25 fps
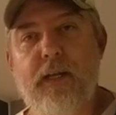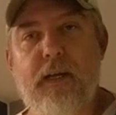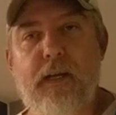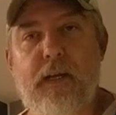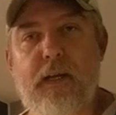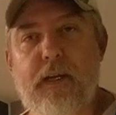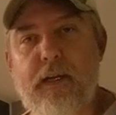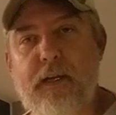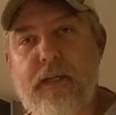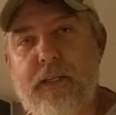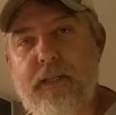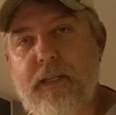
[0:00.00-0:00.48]

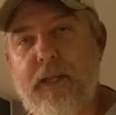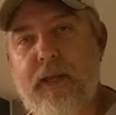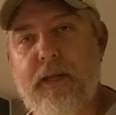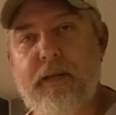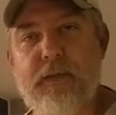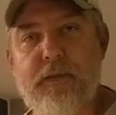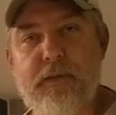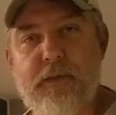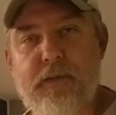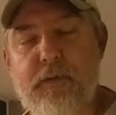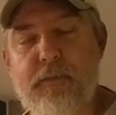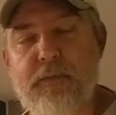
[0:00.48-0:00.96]
hit
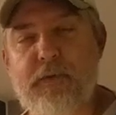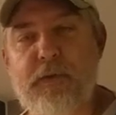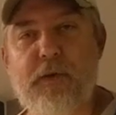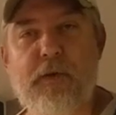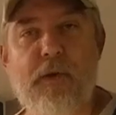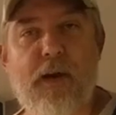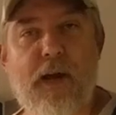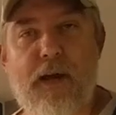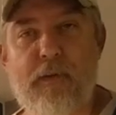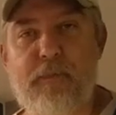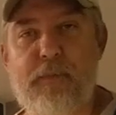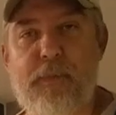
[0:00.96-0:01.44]
that
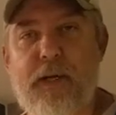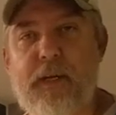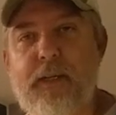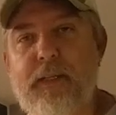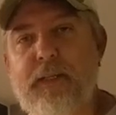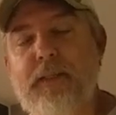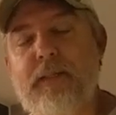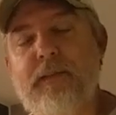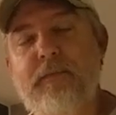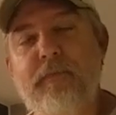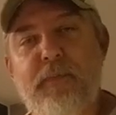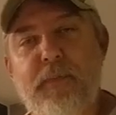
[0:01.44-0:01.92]
subscribe
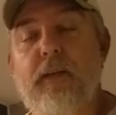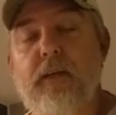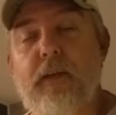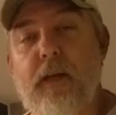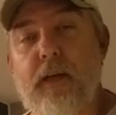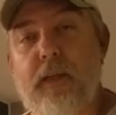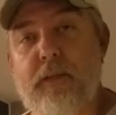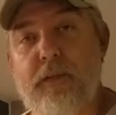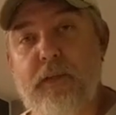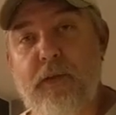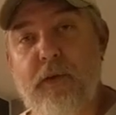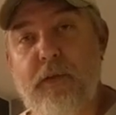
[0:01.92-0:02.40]
button.
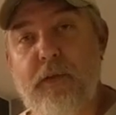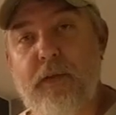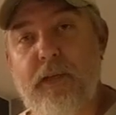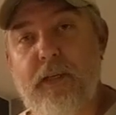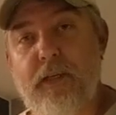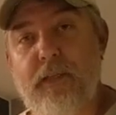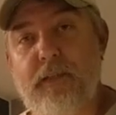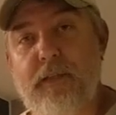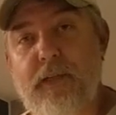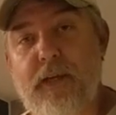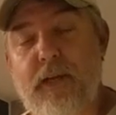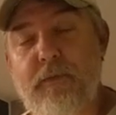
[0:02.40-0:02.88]
And so the
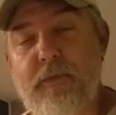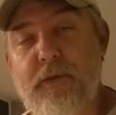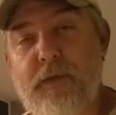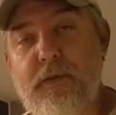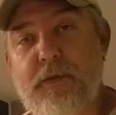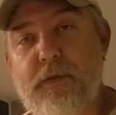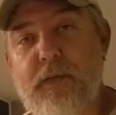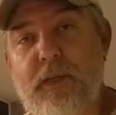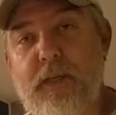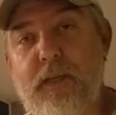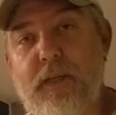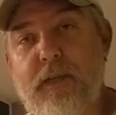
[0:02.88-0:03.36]
next time you
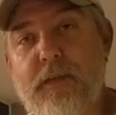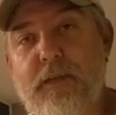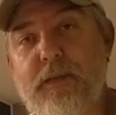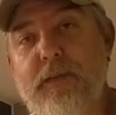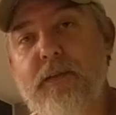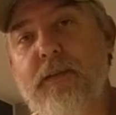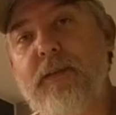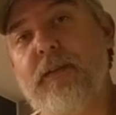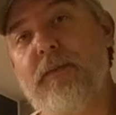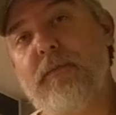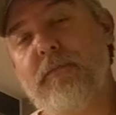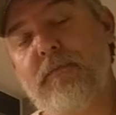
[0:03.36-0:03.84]
see
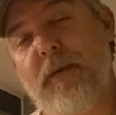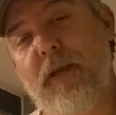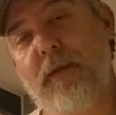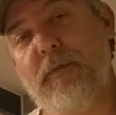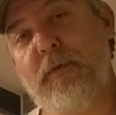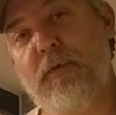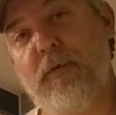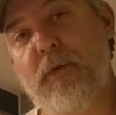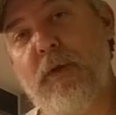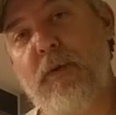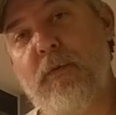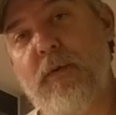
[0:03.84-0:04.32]
us,
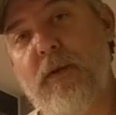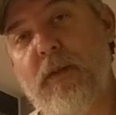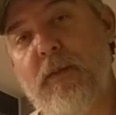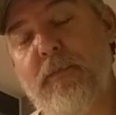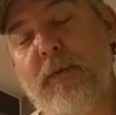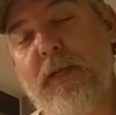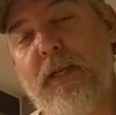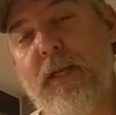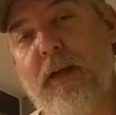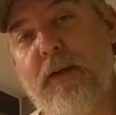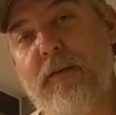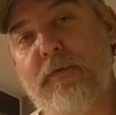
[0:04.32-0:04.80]
maybe we will
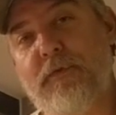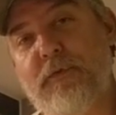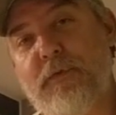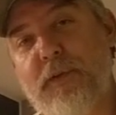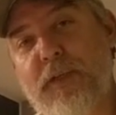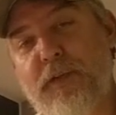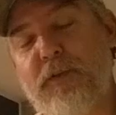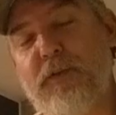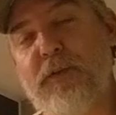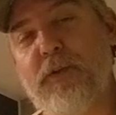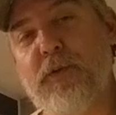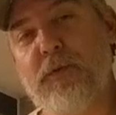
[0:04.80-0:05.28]
be
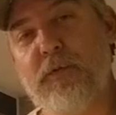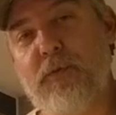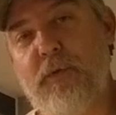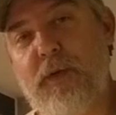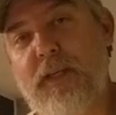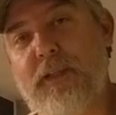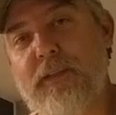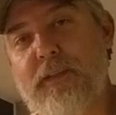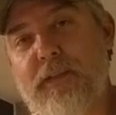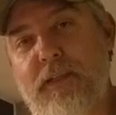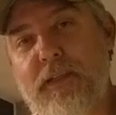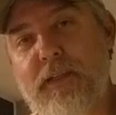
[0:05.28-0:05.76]
official
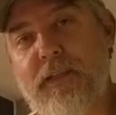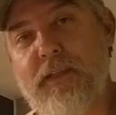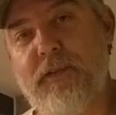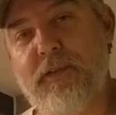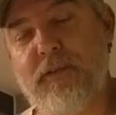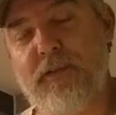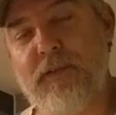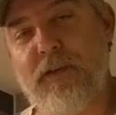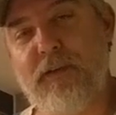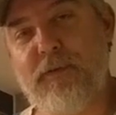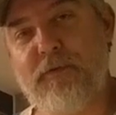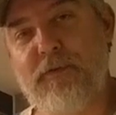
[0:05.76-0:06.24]

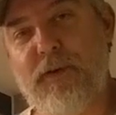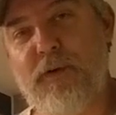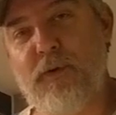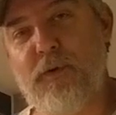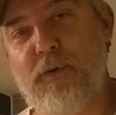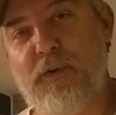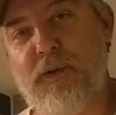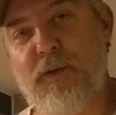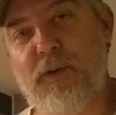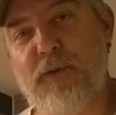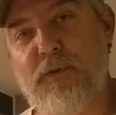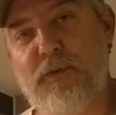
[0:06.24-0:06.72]
residents of
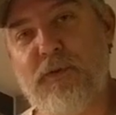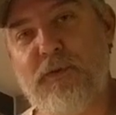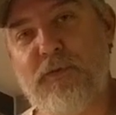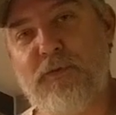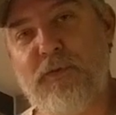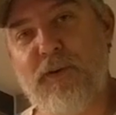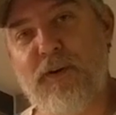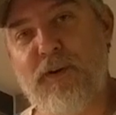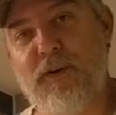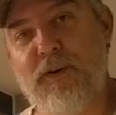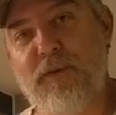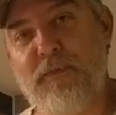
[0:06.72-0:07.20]
Old Oaks
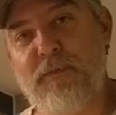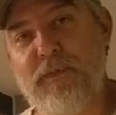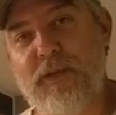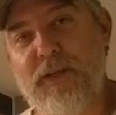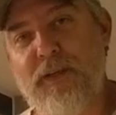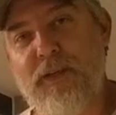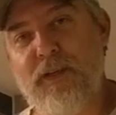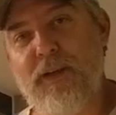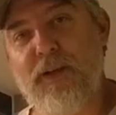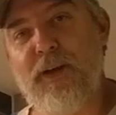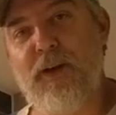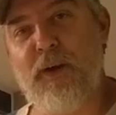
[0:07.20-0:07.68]
Farm.
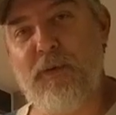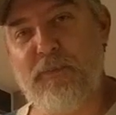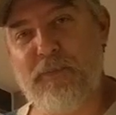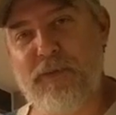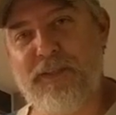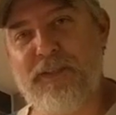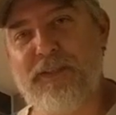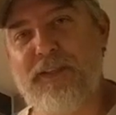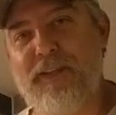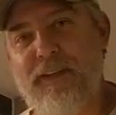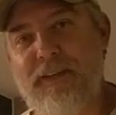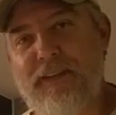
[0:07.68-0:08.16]
Hope
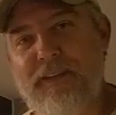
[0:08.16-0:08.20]
to see you